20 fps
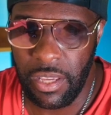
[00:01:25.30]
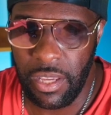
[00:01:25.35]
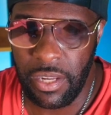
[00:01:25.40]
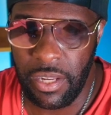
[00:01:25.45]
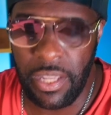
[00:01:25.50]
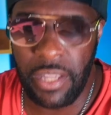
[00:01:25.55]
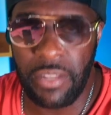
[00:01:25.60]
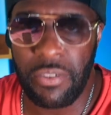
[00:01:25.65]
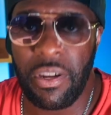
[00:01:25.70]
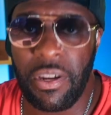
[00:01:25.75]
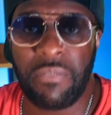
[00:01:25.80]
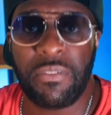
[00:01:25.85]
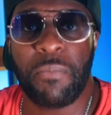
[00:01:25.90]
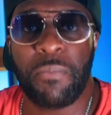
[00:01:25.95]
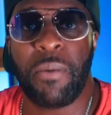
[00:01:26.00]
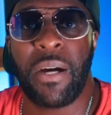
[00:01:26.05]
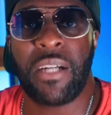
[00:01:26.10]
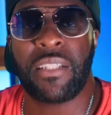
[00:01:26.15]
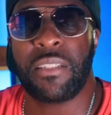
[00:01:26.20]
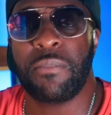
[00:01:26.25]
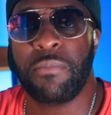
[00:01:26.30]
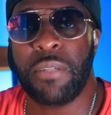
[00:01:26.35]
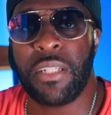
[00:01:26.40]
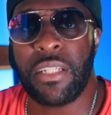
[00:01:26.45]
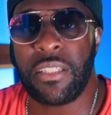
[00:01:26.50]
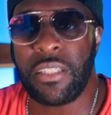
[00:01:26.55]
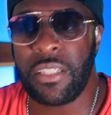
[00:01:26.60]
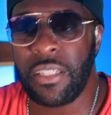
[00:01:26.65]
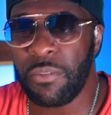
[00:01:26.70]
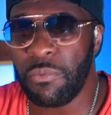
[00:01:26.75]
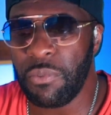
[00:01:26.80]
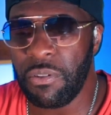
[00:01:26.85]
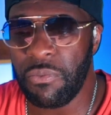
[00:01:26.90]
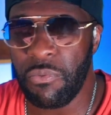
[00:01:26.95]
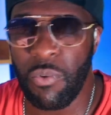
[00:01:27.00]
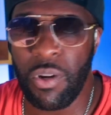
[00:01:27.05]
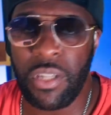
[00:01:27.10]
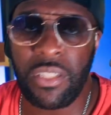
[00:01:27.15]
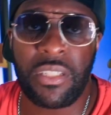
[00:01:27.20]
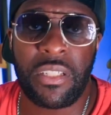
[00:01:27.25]
And then you have the possibility
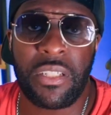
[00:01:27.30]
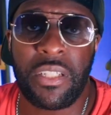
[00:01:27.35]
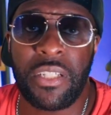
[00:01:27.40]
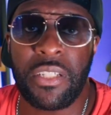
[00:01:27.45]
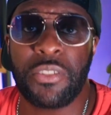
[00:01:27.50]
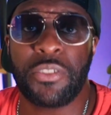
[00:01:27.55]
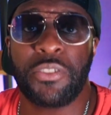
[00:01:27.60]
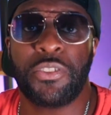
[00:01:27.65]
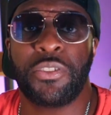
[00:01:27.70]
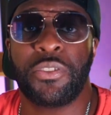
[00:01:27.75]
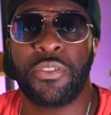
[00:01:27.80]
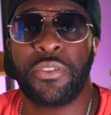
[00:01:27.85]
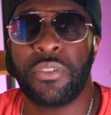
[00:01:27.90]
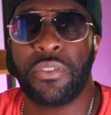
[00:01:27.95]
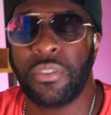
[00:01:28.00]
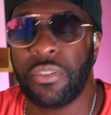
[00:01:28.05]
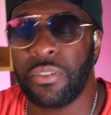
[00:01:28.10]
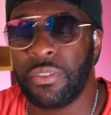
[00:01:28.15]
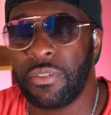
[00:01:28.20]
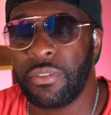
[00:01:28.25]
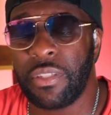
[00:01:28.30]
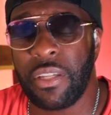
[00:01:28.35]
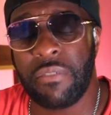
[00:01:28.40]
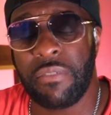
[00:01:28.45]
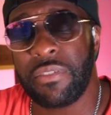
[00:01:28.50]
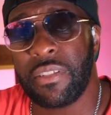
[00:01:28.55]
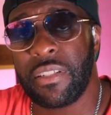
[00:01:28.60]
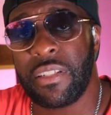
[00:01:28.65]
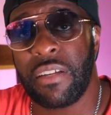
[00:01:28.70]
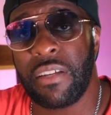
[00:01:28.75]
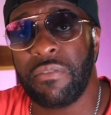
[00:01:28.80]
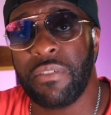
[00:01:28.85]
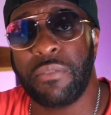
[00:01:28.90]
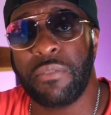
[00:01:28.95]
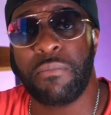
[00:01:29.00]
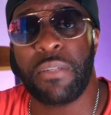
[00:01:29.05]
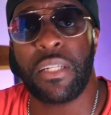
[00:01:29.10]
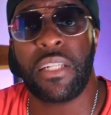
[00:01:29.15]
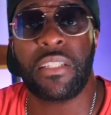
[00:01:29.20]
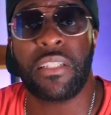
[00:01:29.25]
with one signature to give
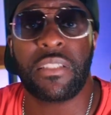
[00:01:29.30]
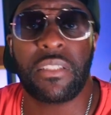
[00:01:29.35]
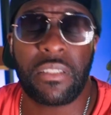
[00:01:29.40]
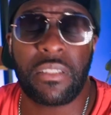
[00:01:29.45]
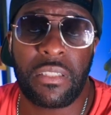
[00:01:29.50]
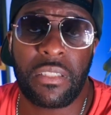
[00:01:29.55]
seven million.